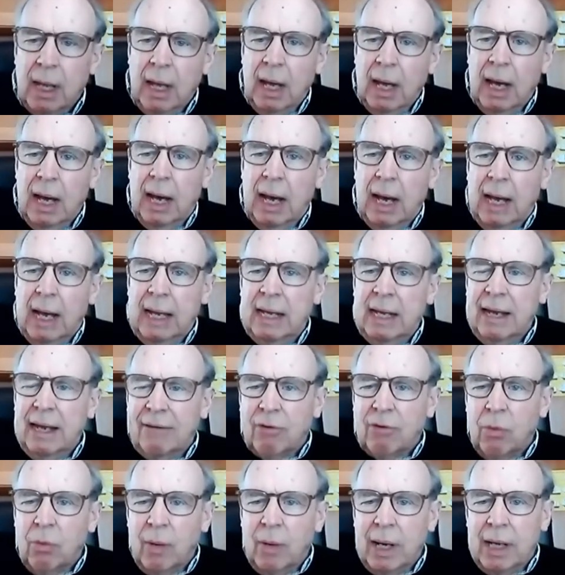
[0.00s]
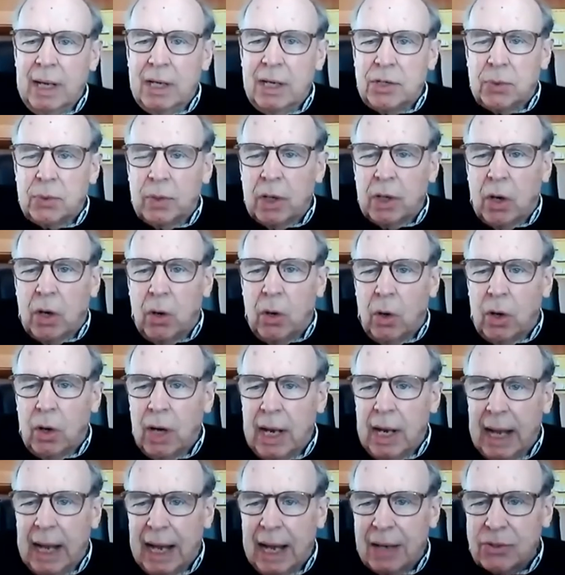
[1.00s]
Uh, he never went into a
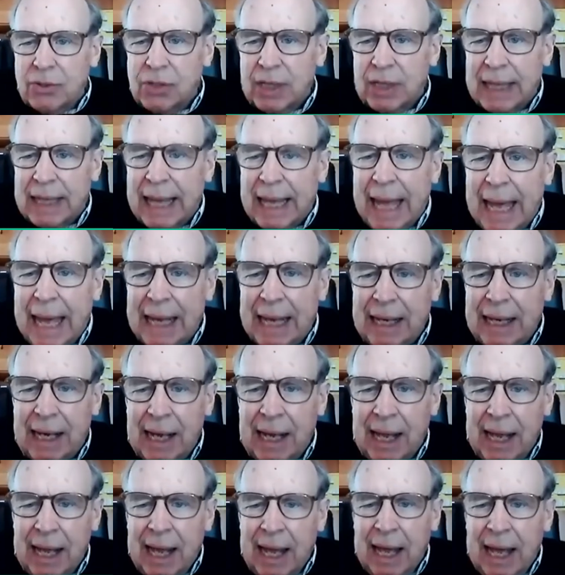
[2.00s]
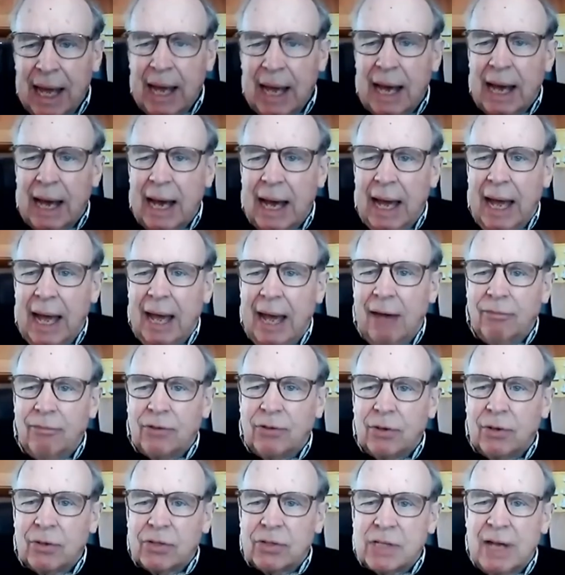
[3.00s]
courthouse again uh,
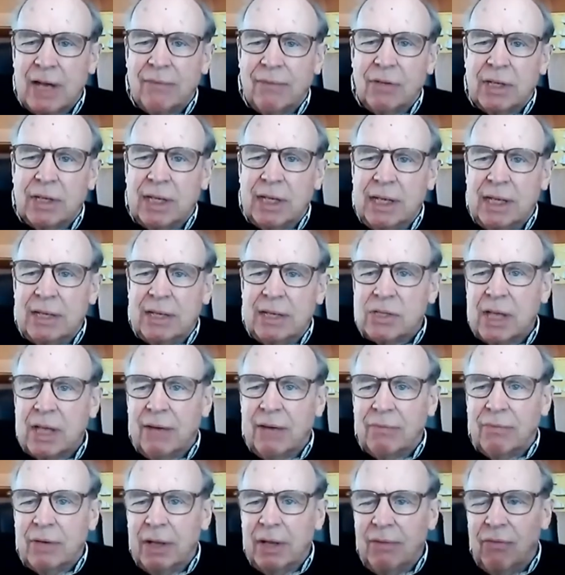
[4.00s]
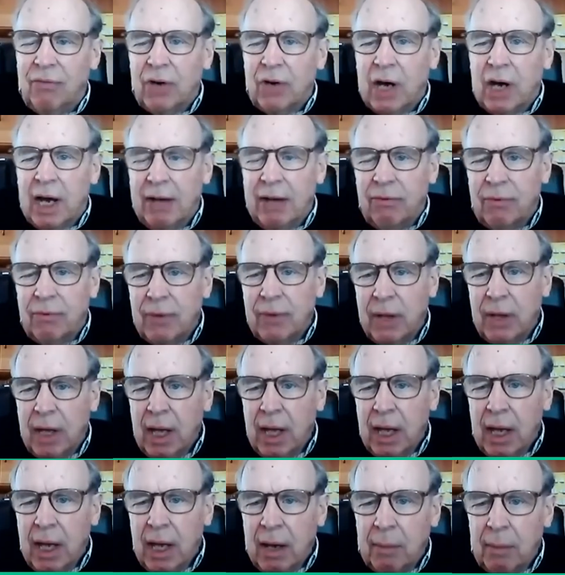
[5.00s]
after 1775,
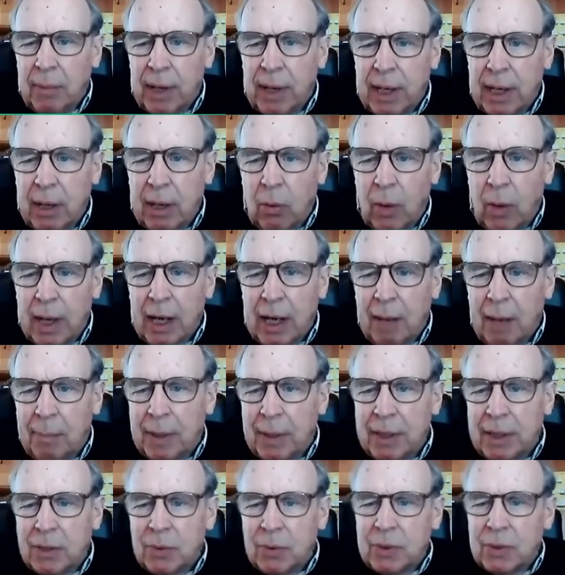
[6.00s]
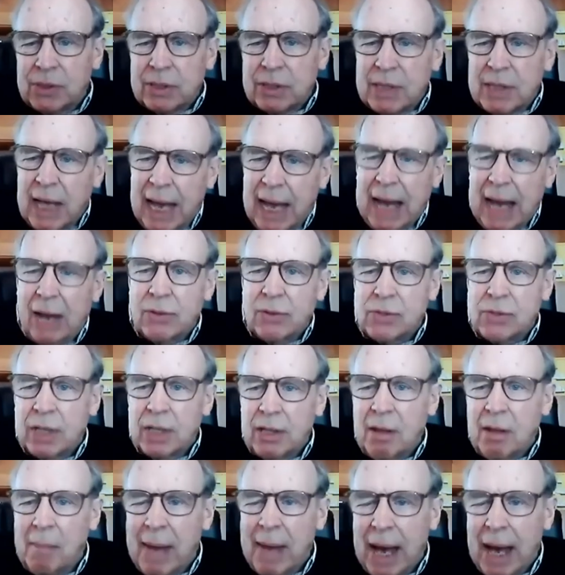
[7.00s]
but he went up into his house on
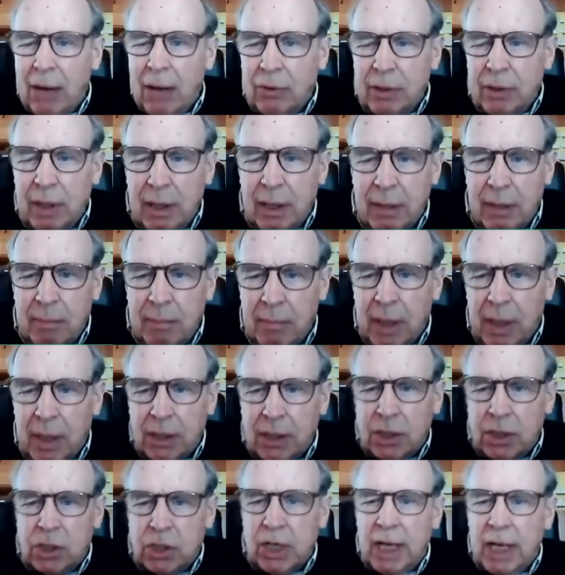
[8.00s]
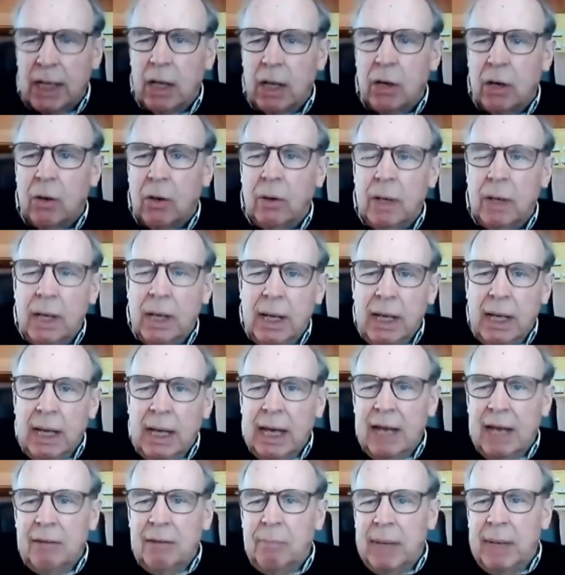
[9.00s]
the mountain, Monticello,
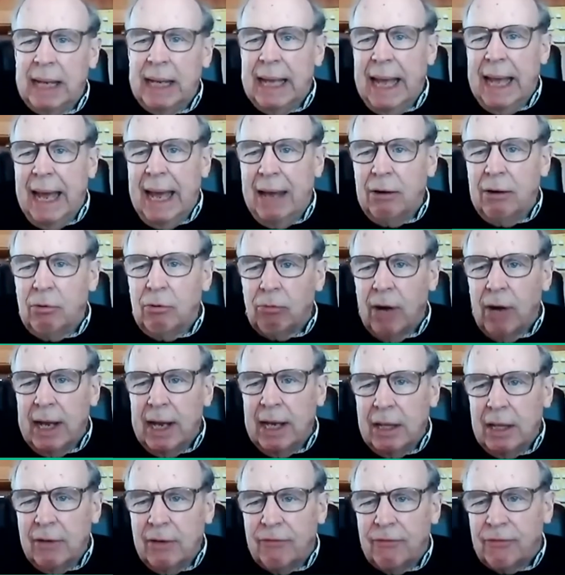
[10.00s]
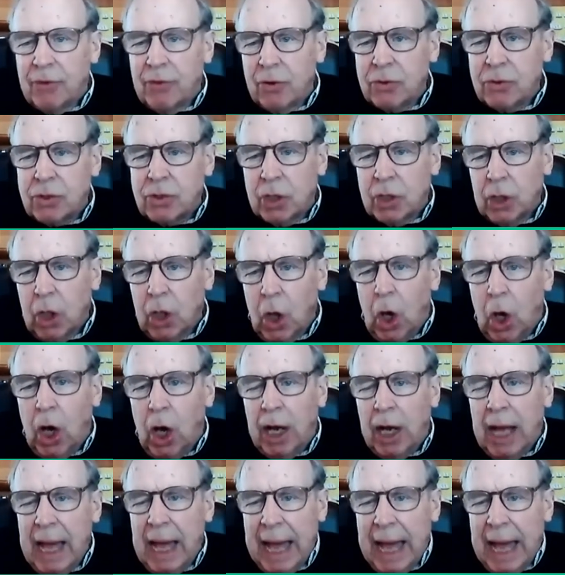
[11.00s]
and began writing the first long